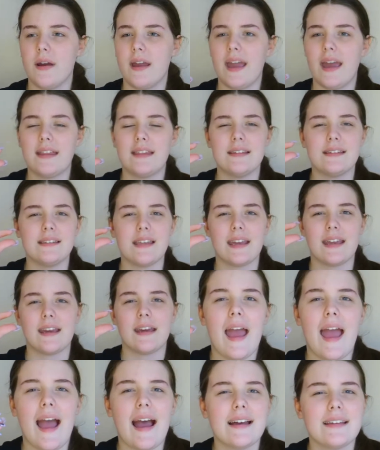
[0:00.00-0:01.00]
I had this, like,
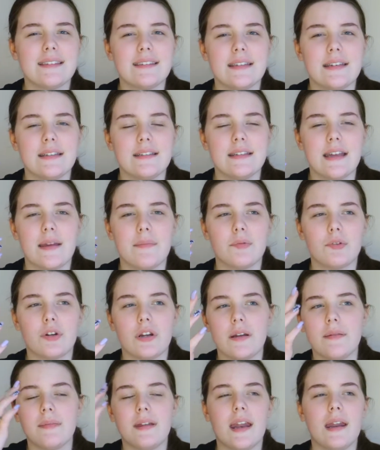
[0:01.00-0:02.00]
acid type
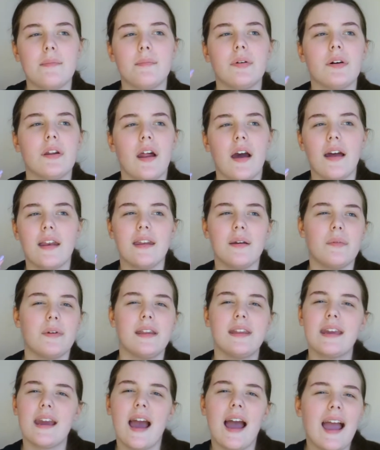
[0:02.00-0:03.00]
cream that I put on. It
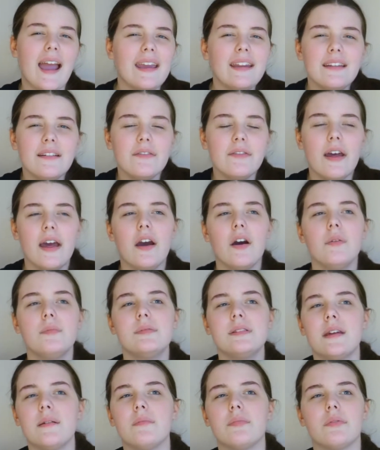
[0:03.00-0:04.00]
would kind of help
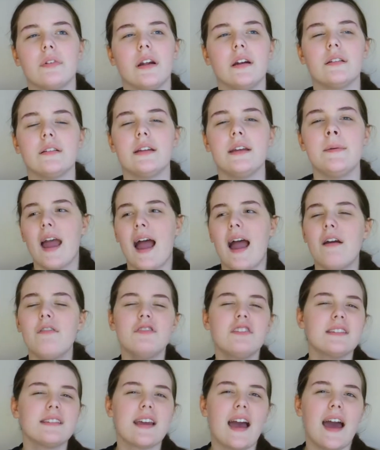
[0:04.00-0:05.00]
temporarily. I
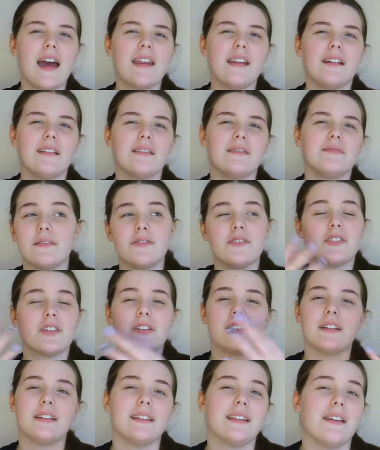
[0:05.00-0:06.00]
was just kind of
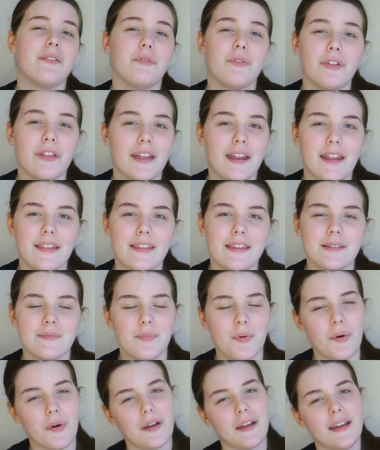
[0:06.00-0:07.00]
starting to live with it at this
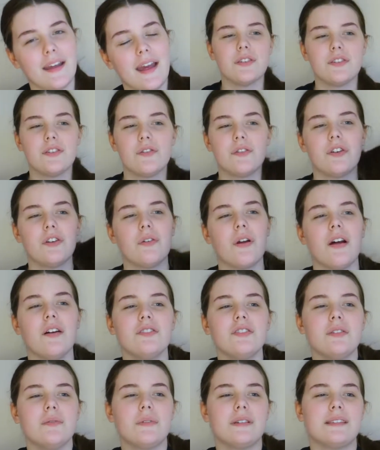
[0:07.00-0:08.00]
point. So,
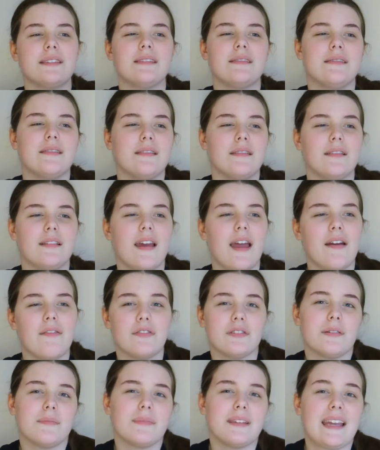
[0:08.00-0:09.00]
Curology wasn't
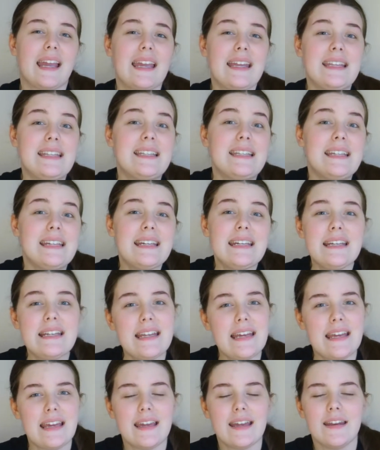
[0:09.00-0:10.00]
ever something I
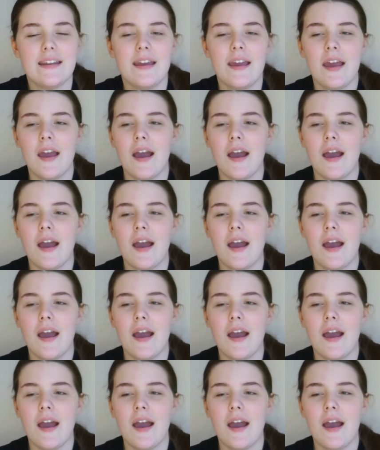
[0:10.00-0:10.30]
needed